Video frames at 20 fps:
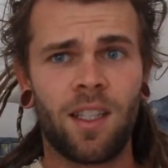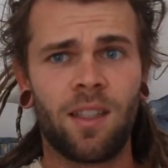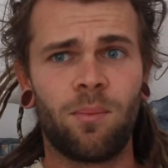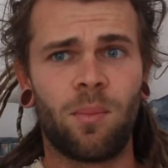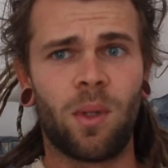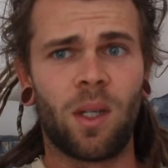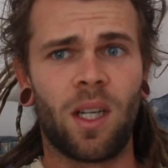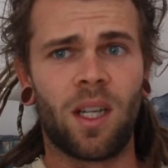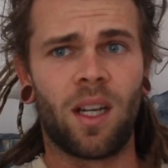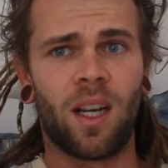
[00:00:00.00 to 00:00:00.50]

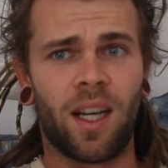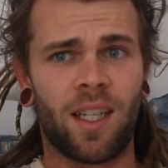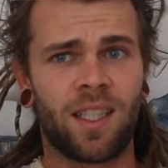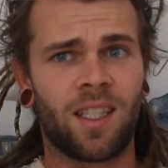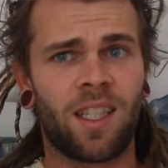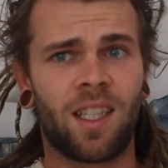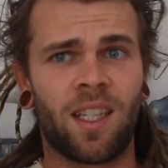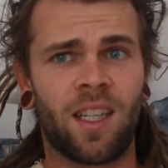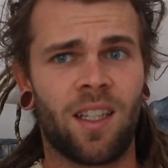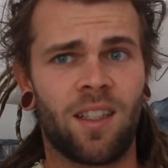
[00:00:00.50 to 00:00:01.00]
but I
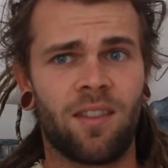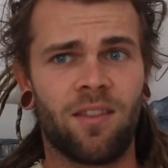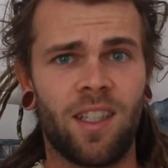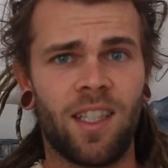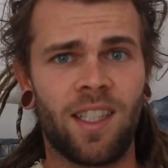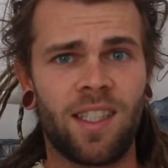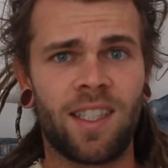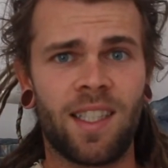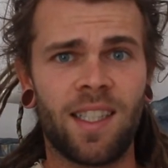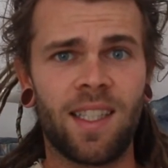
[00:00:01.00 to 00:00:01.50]
can't
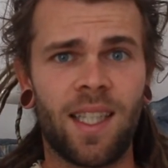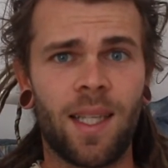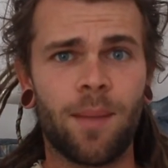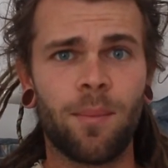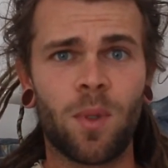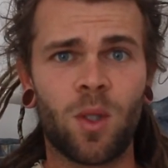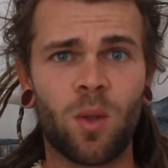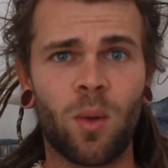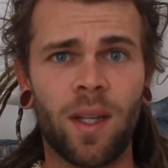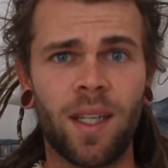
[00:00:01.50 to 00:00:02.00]
really see the
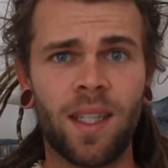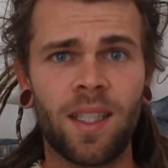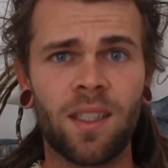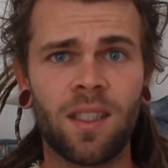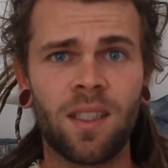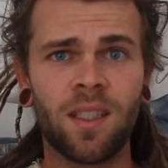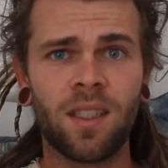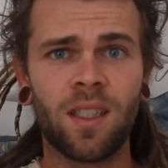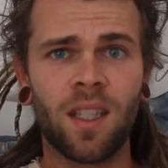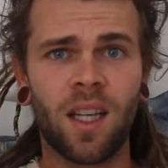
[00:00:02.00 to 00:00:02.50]
in-between
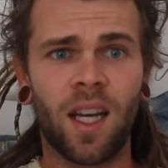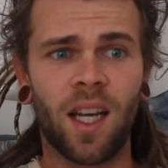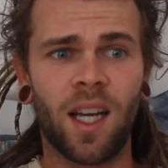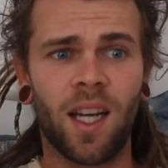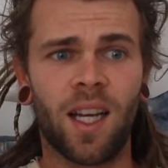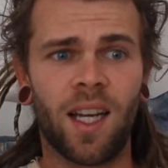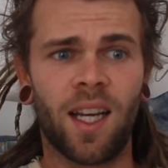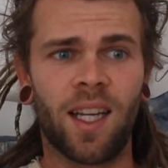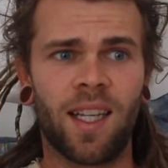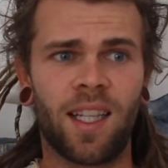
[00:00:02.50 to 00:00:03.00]

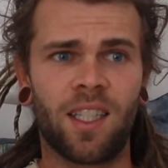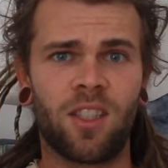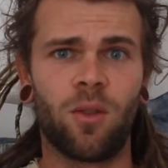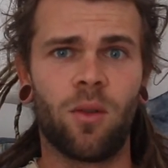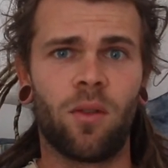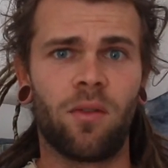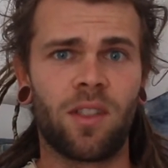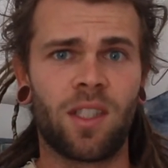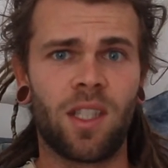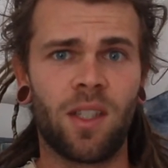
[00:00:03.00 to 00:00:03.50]
unless
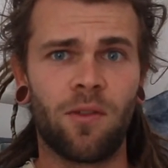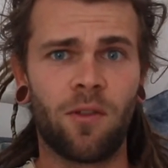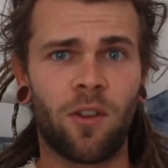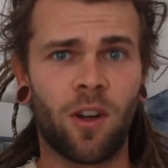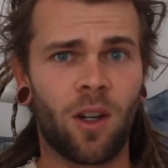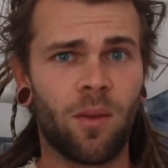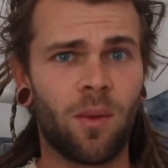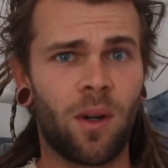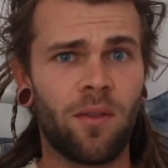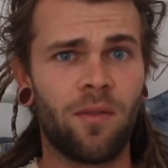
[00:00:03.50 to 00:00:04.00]
you obviously
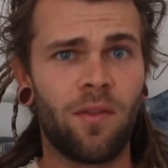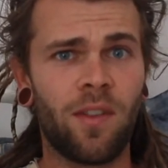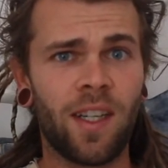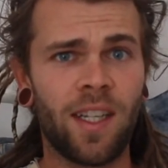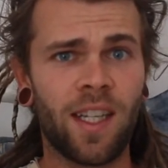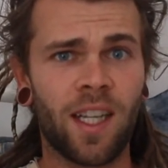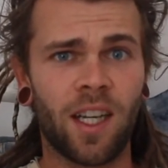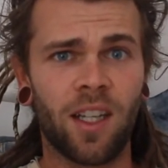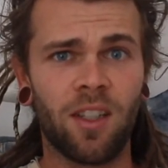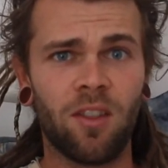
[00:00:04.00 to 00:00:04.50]
follow my
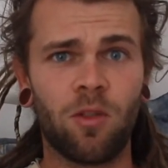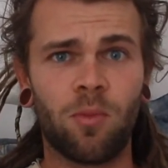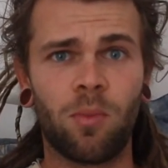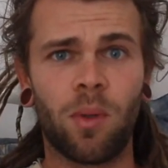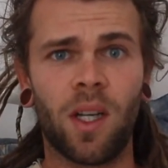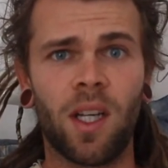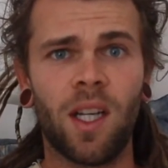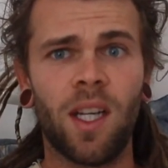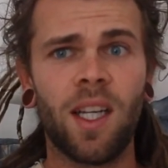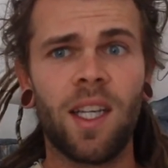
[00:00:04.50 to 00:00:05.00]
videos.
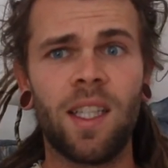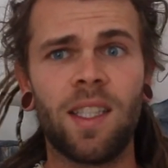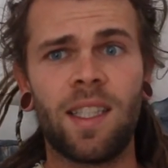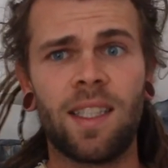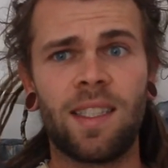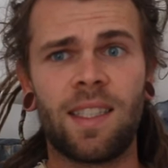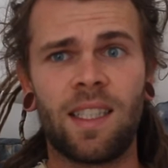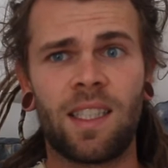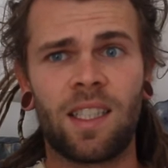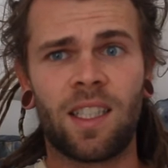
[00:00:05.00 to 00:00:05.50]
But
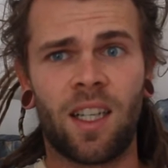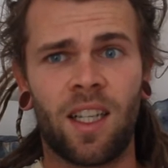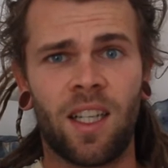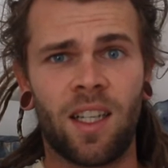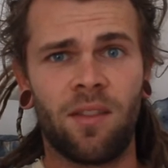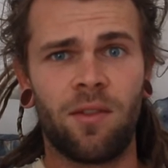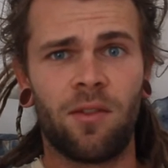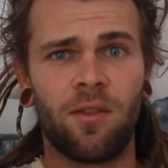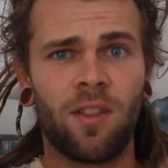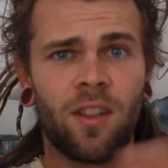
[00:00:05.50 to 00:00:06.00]
this is kind
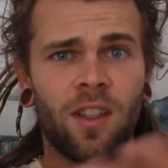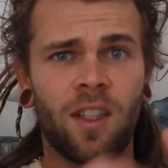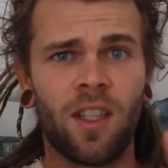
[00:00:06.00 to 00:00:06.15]
of